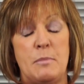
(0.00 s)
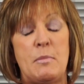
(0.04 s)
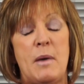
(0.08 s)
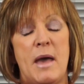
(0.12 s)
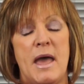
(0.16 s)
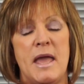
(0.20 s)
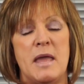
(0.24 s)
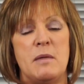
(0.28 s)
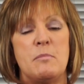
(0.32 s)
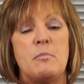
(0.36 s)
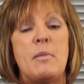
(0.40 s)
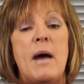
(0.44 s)
they
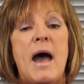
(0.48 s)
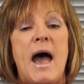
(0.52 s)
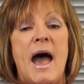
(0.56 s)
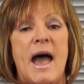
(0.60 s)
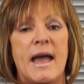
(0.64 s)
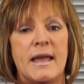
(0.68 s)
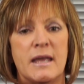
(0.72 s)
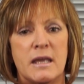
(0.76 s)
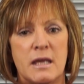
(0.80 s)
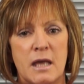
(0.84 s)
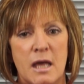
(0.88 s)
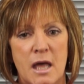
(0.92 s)
pay
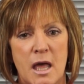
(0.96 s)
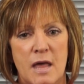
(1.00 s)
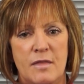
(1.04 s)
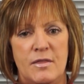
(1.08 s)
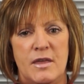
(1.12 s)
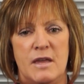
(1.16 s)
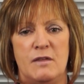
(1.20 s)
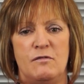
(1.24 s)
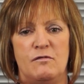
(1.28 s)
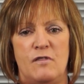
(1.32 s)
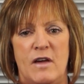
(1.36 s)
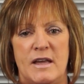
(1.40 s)
back
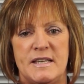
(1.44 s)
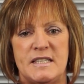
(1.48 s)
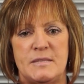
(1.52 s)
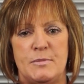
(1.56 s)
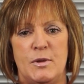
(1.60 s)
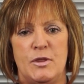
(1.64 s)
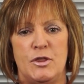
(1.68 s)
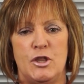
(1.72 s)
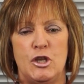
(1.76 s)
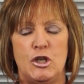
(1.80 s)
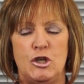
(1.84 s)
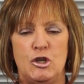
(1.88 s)
the
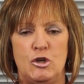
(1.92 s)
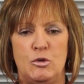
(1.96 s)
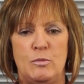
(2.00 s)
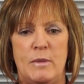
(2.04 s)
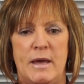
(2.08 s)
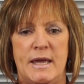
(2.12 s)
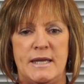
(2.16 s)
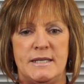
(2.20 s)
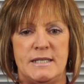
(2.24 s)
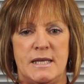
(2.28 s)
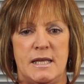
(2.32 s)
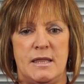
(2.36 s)
investment that you
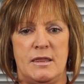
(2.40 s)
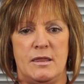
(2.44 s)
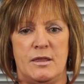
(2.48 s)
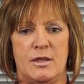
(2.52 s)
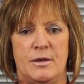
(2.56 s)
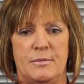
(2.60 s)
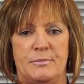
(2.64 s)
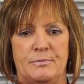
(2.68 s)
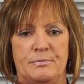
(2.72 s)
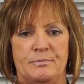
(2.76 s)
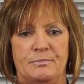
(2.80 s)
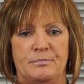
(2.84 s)
made in
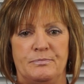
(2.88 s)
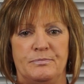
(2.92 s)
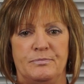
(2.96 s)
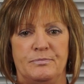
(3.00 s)
them.